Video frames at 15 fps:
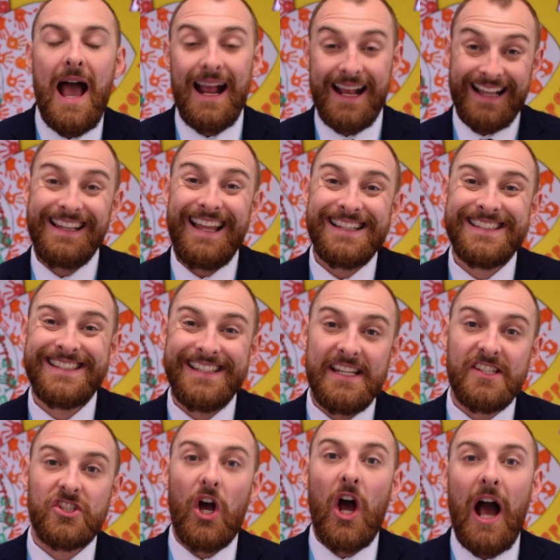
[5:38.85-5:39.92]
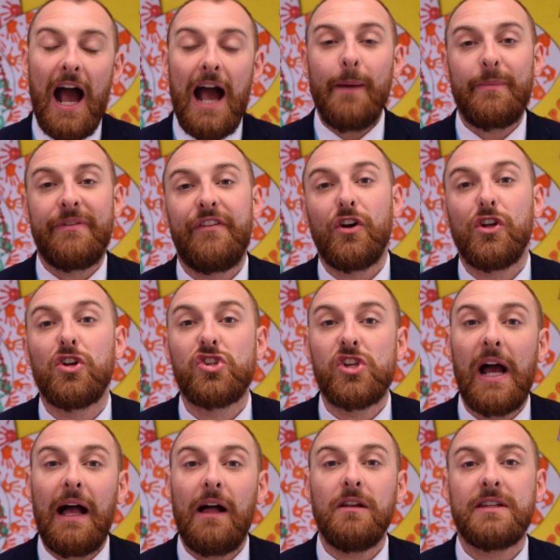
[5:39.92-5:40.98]
A Class Seesaw app for your
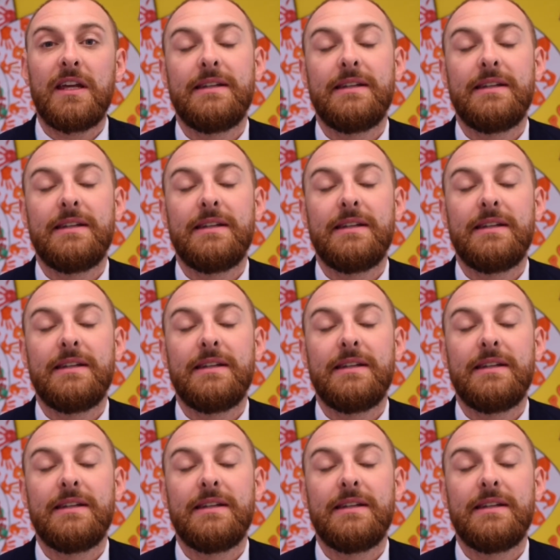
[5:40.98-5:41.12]
child,